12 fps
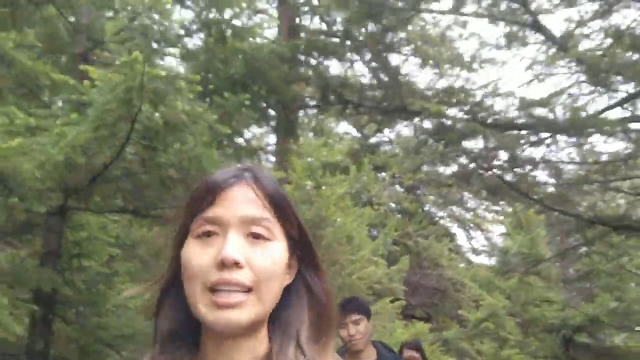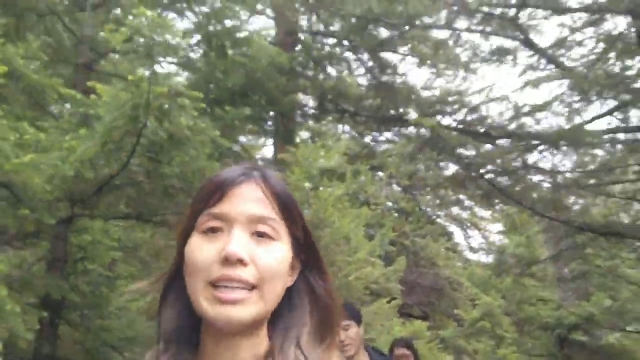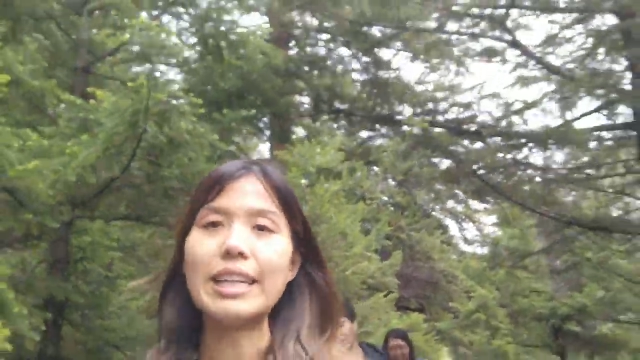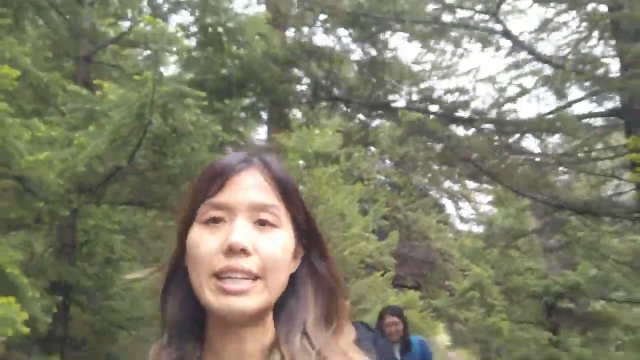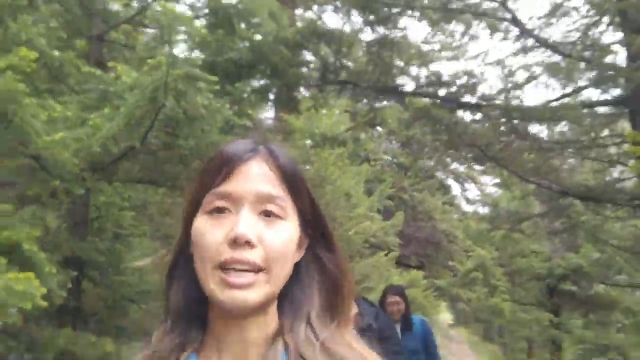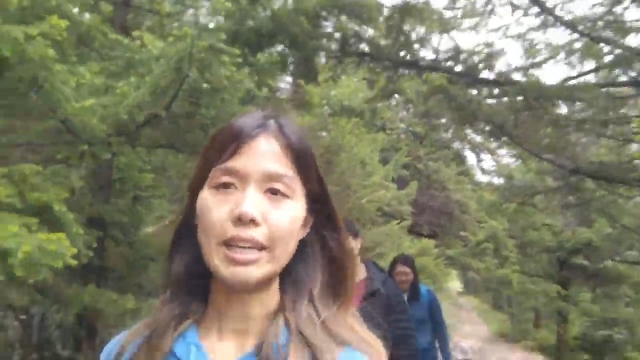
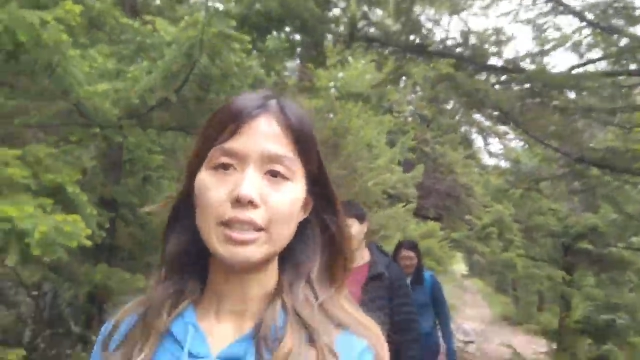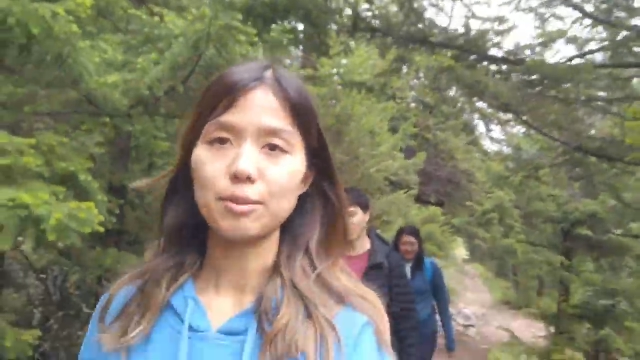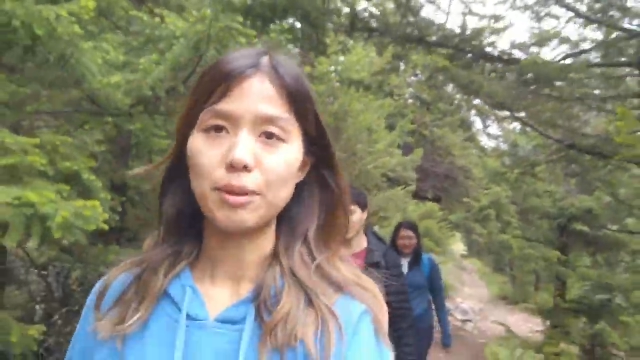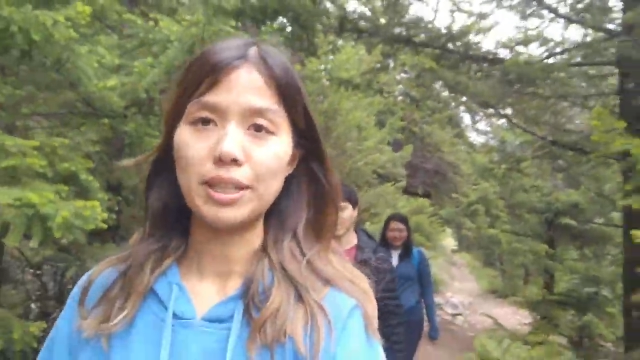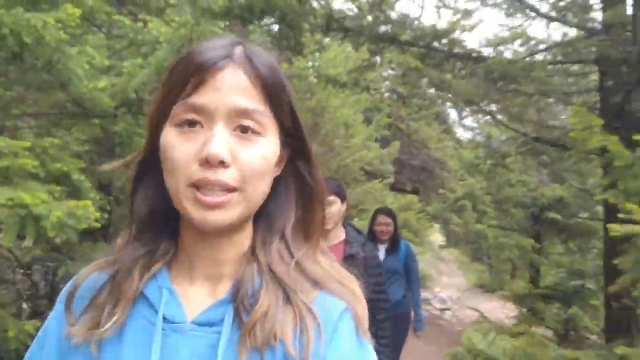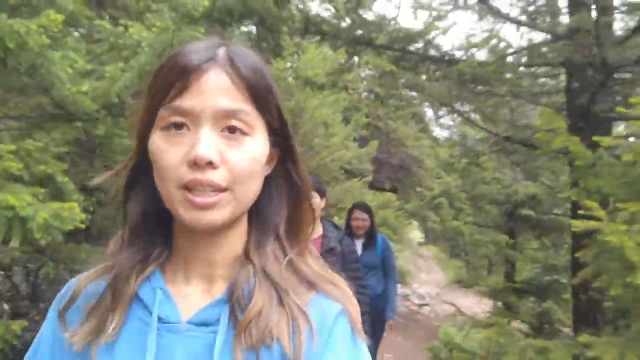think Yang's
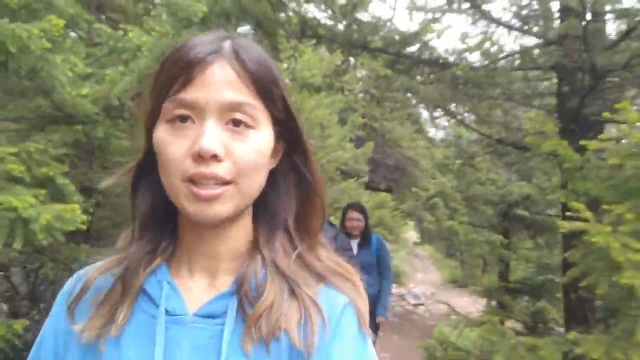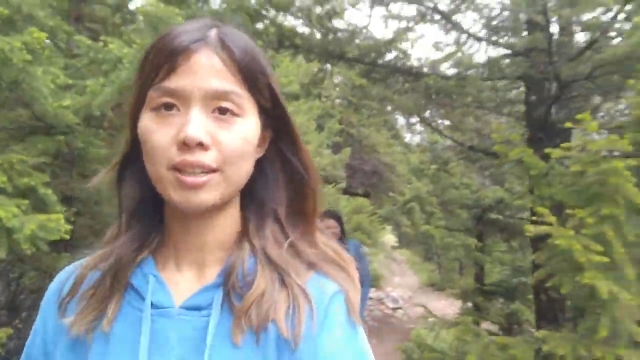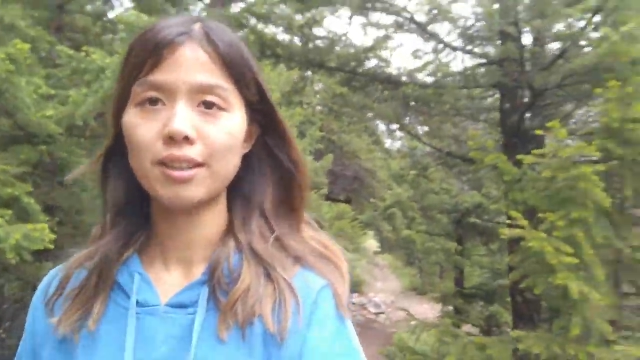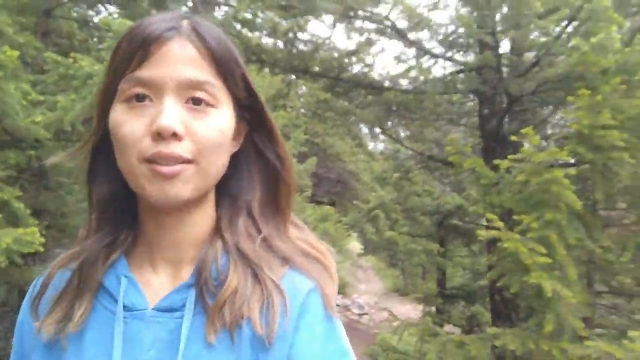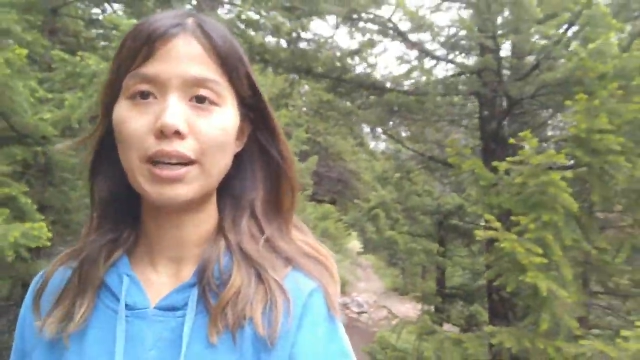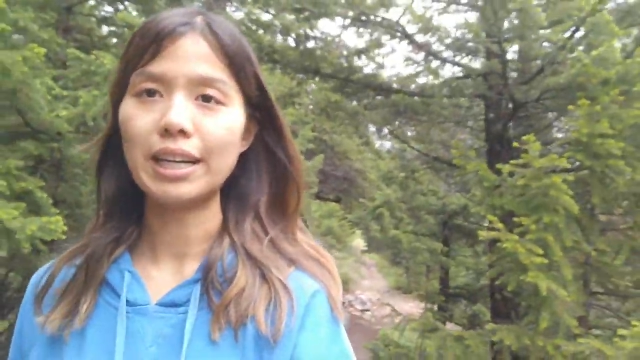winning.
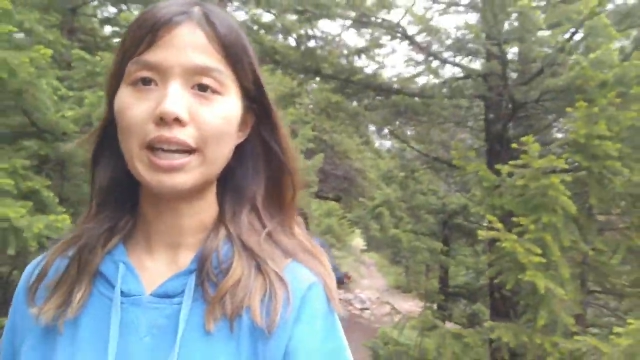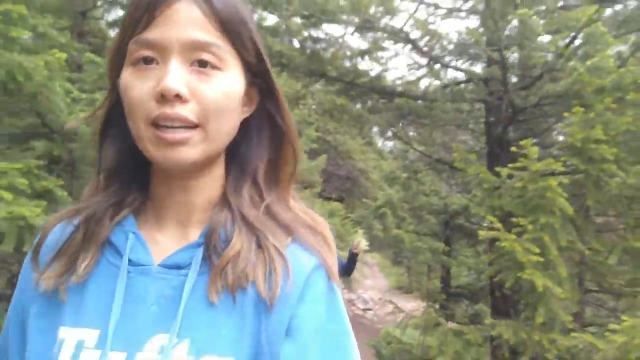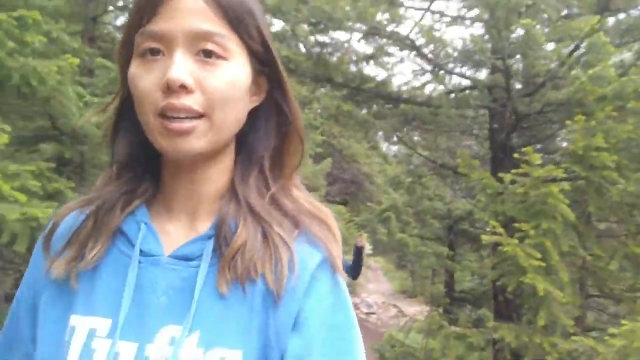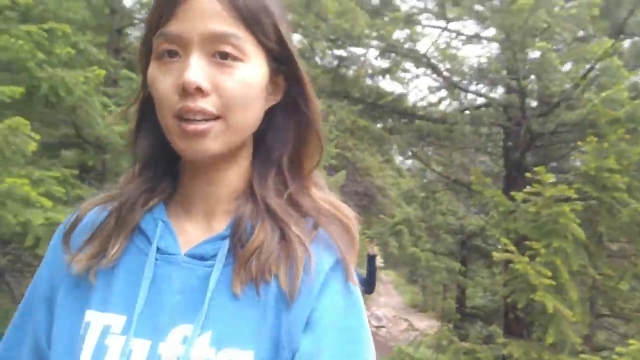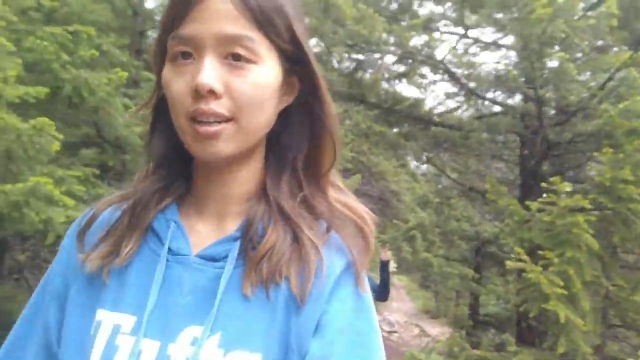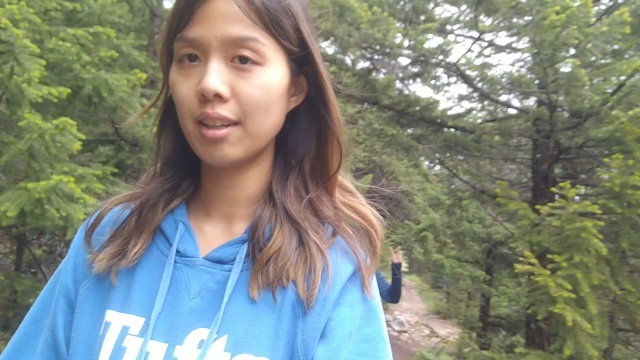Right, Yang?
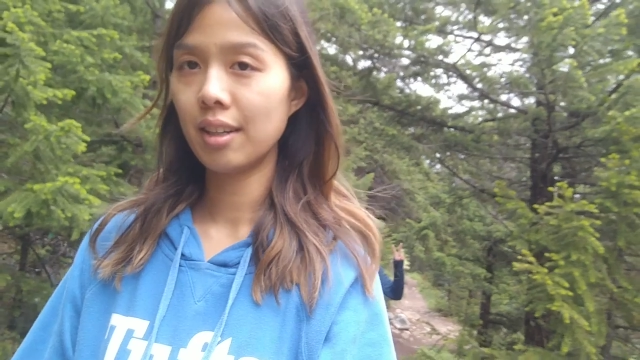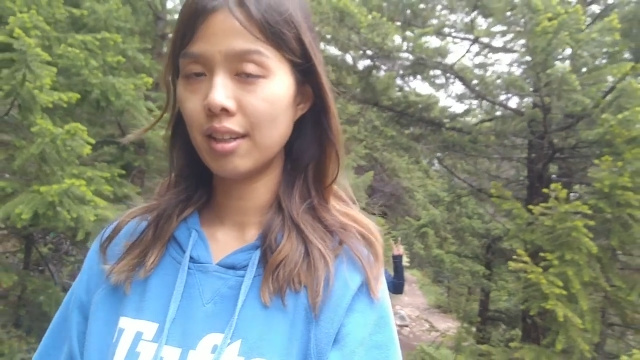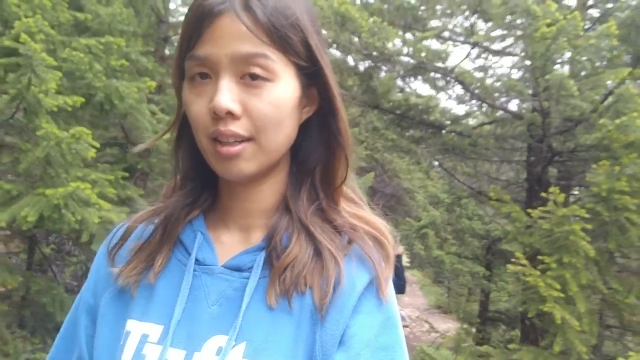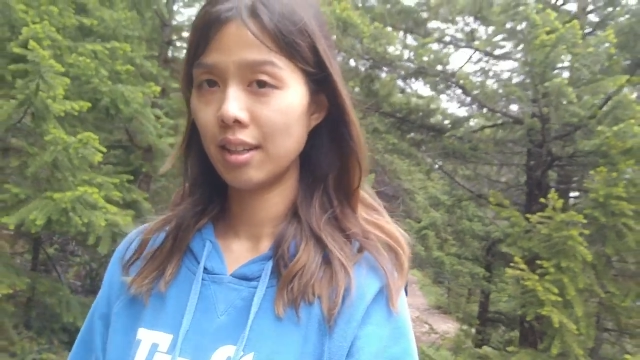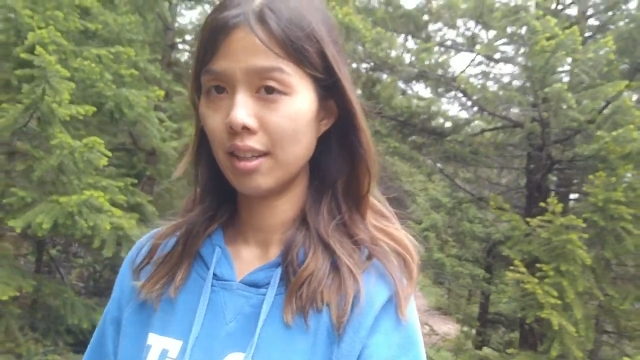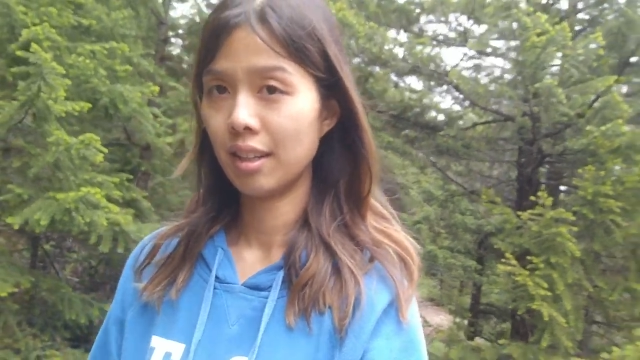Nice.